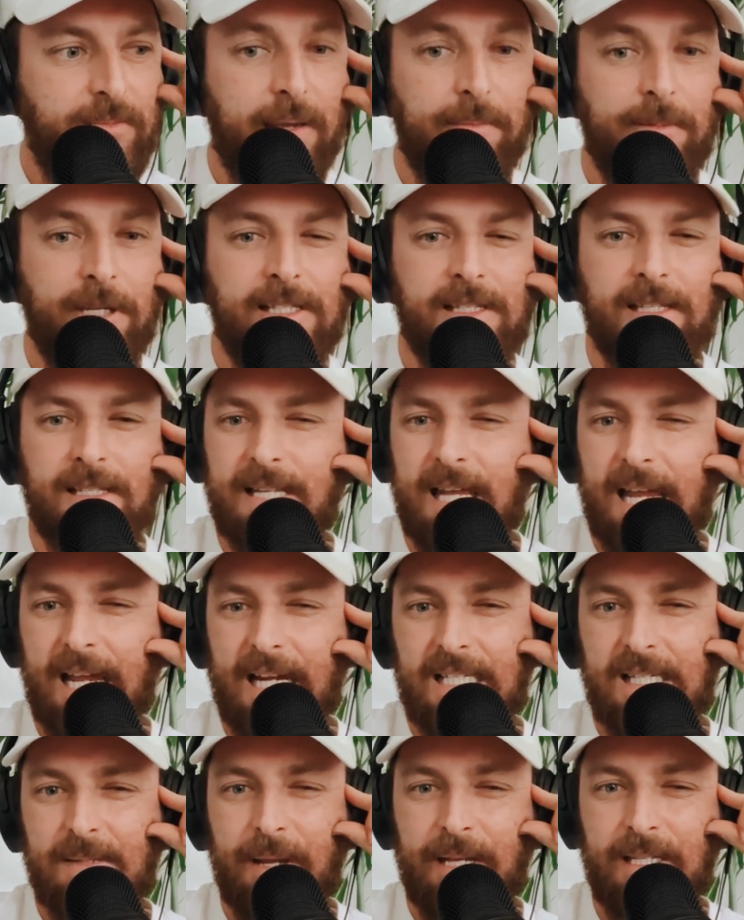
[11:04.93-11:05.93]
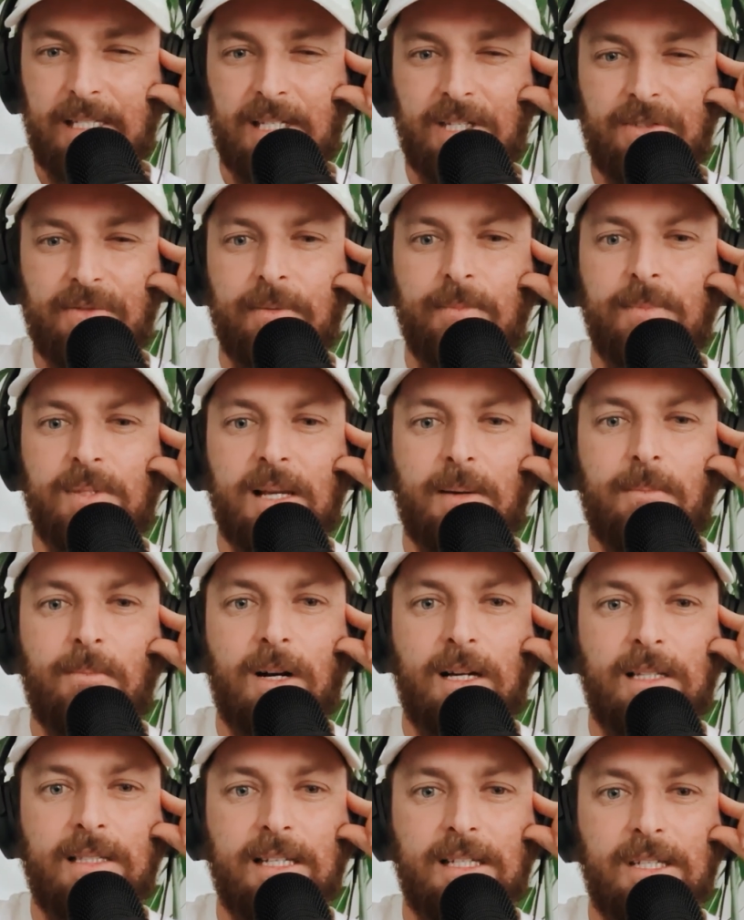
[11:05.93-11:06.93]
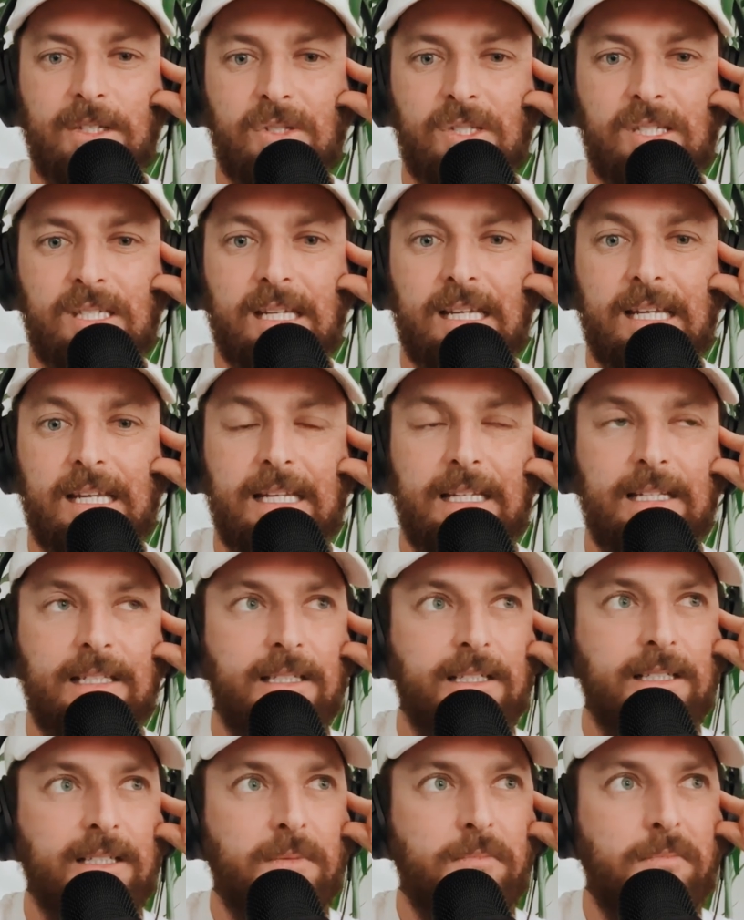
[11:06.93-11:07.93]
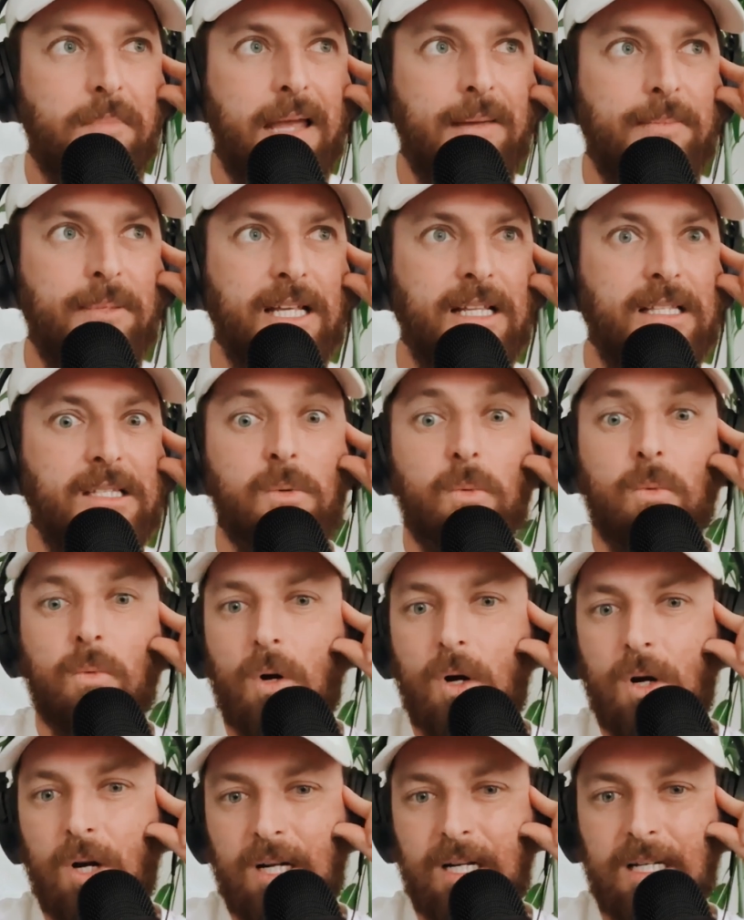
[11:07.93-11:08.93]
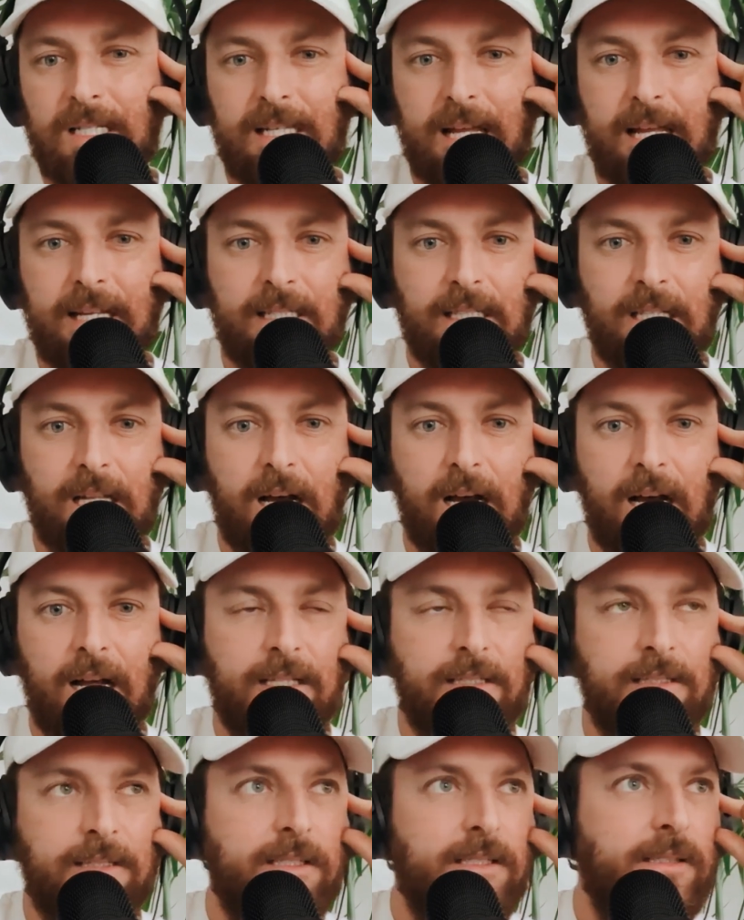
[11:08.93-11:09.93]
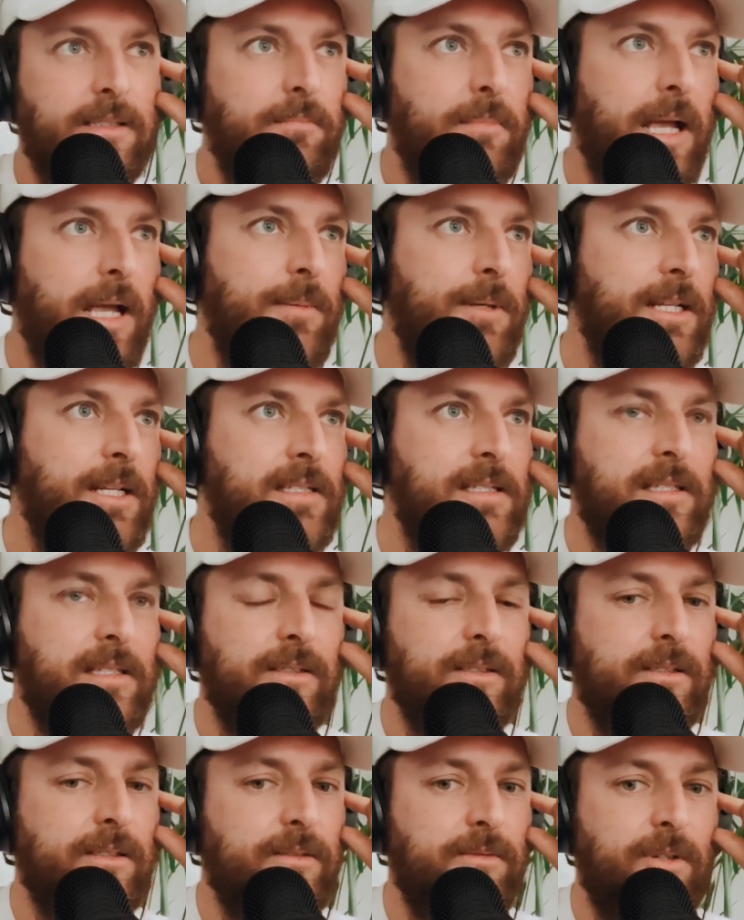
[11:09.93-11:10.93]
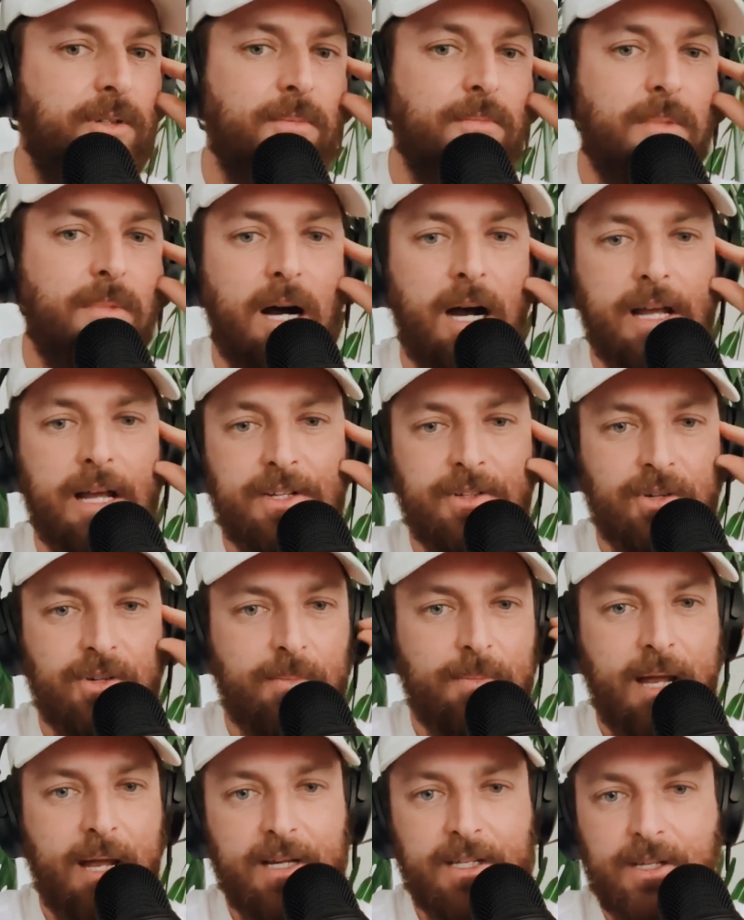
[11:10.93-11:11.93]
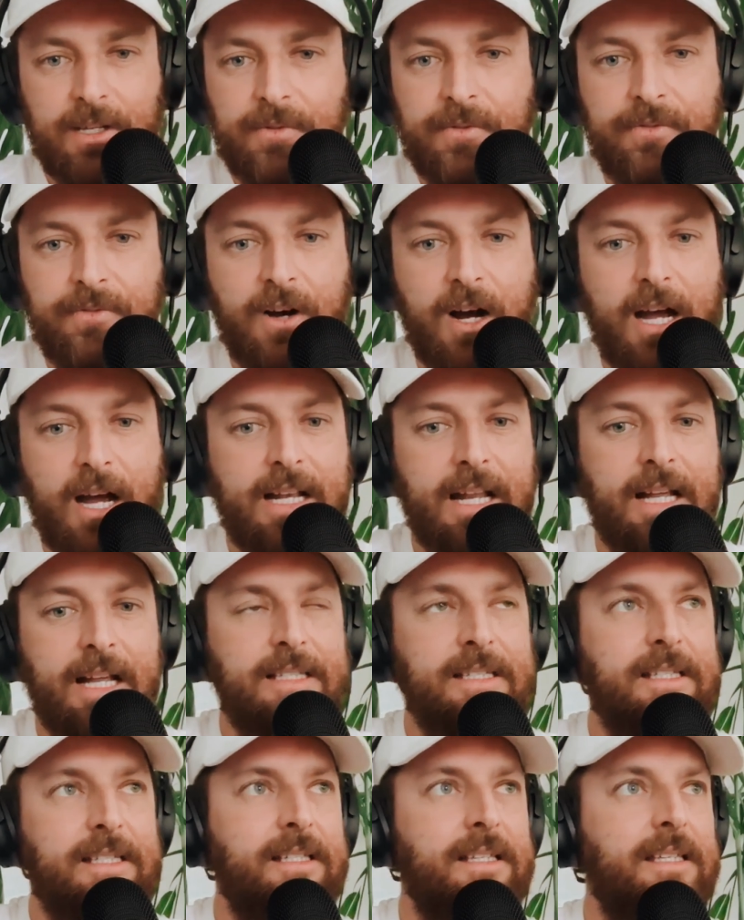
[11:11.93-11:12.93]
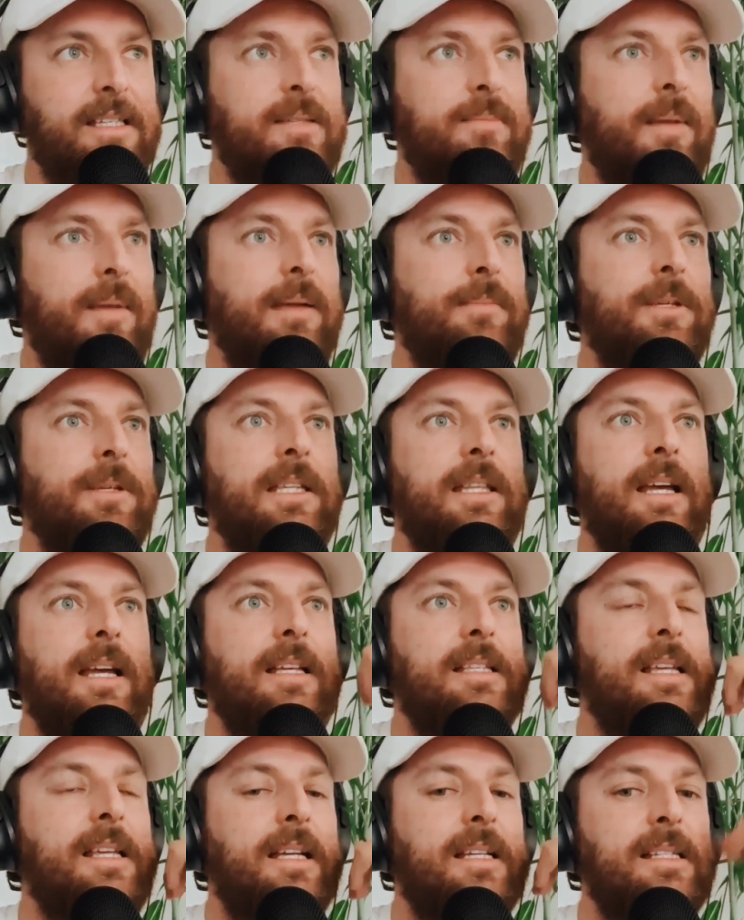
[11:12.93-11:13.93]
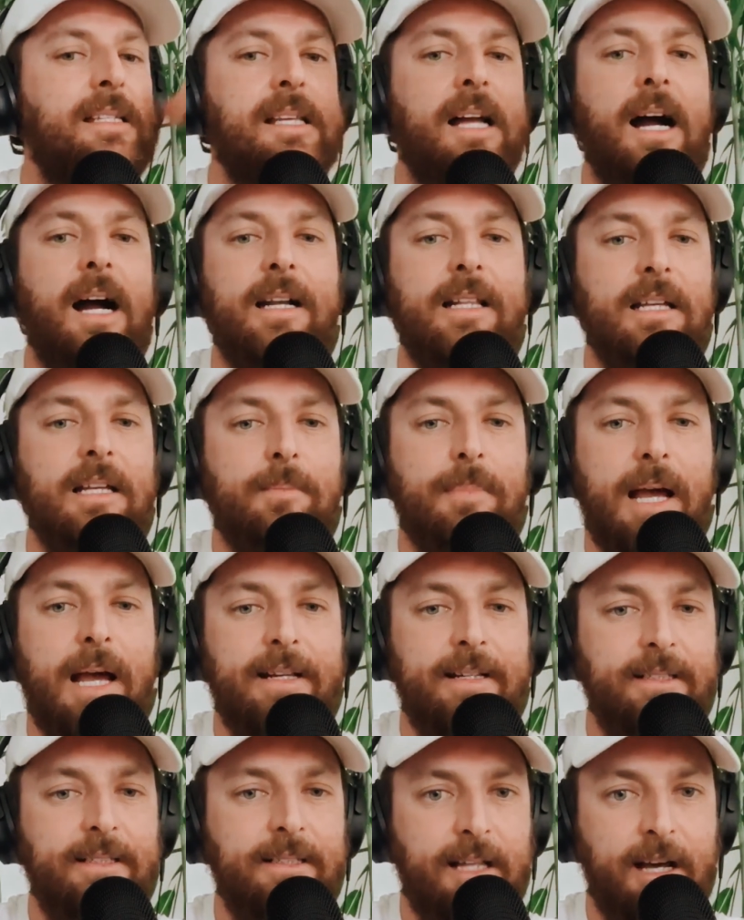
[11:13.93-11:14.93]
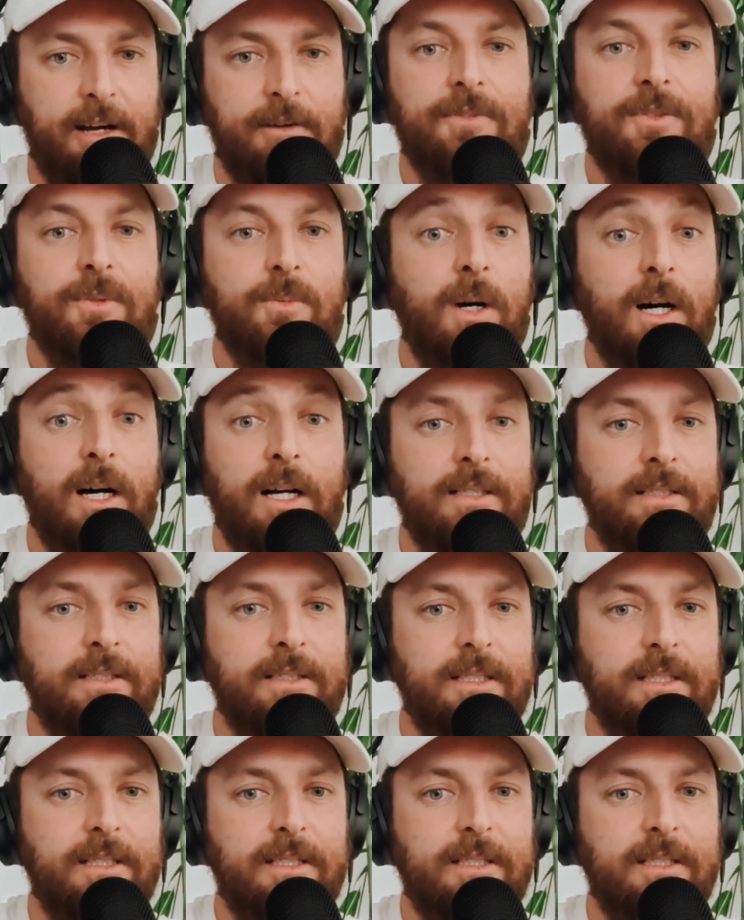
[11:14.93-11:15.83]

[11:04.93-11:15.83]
Maybe it's a text message from someone that you see. Maybe it's a work deadline. Maybe it's the reminder about your finances. Maybe there's anxiety about a loved one.